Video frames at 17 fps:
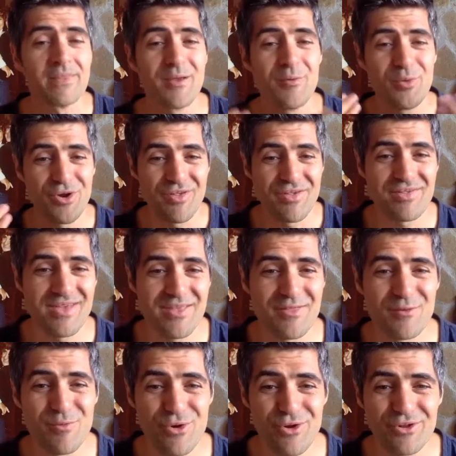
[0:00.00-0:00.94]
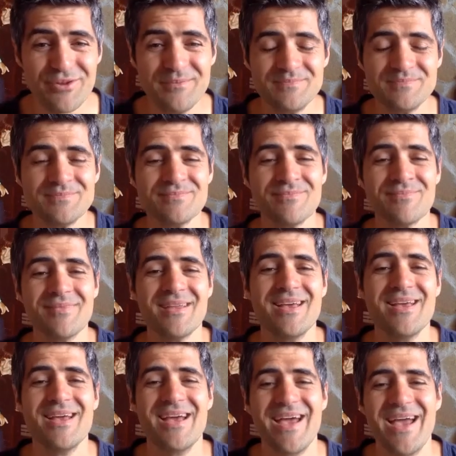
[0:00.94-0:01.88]
want to see the world,
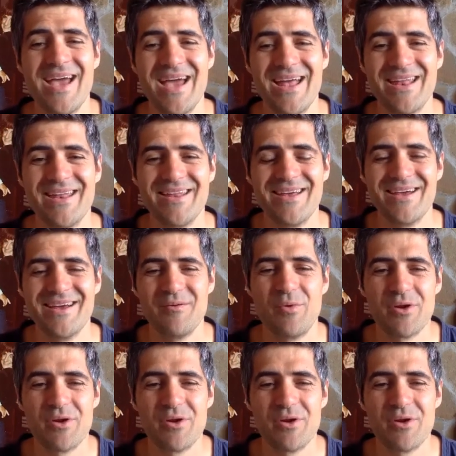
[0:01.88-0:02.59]
and uh,